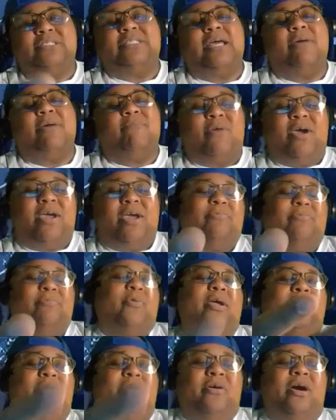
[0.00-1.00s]
Stop right
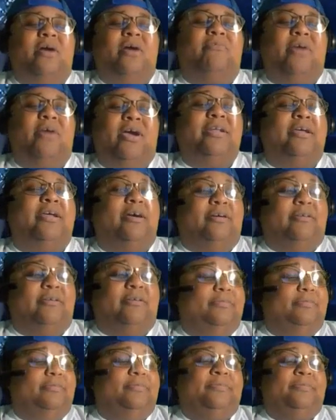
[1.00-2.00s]
where you are right now.
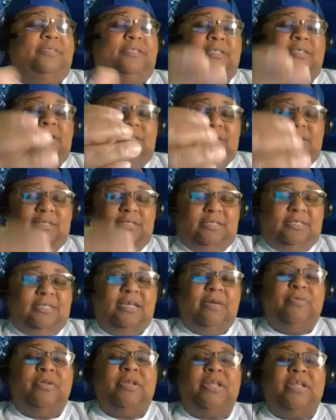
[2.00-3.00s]

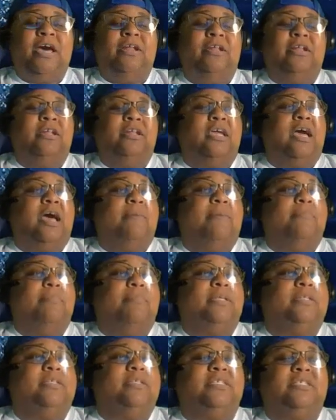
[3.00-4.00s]
Tell me down in the
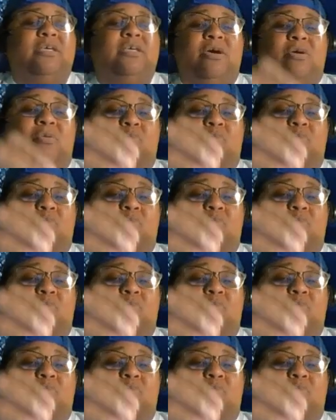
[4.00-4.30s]
comments